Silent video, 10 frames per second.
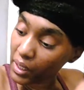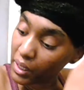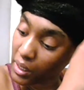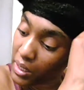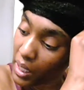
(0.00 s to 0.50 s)

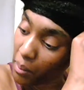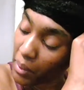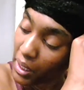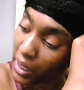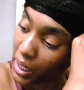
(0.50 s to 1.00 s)
Does that
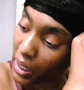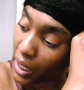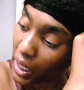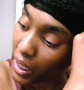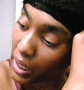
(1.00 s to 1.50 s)
mean that
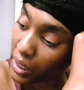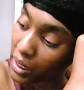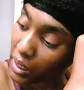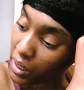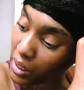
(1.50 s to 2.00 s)

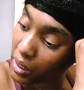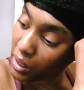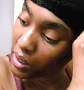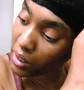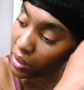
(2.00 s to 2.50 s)
like
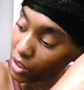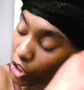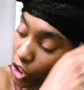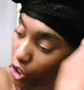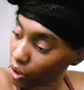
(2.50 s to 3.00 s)

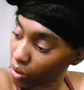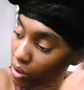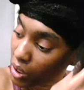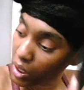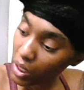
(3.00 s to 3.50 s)
you know?
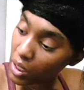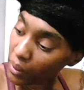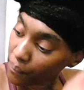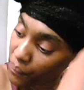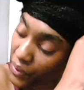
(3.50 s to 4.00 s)

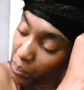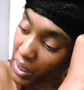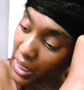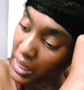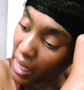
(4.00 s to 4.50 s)

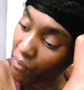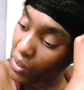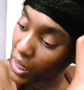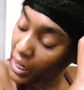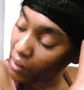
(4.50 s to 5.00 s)
Because I
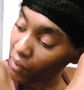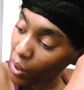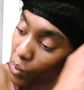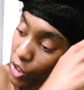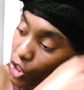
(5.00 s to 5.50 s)
feel like if I
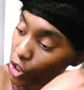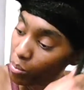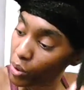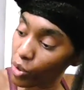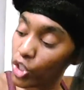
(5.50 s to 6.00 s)
went to a
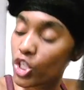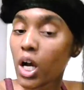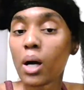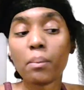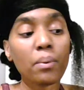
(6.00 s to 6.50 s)
beauty
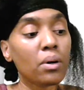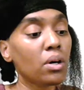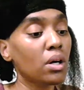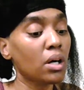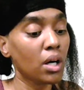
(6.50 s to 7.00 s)
shop,
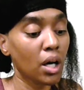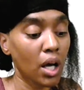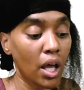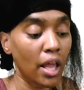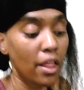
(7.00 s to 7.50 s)

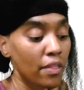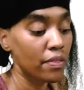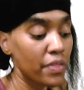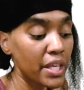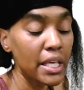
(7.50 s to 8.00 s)

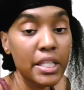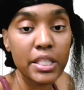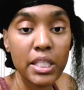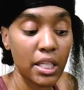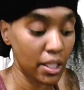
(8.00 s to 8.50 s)
this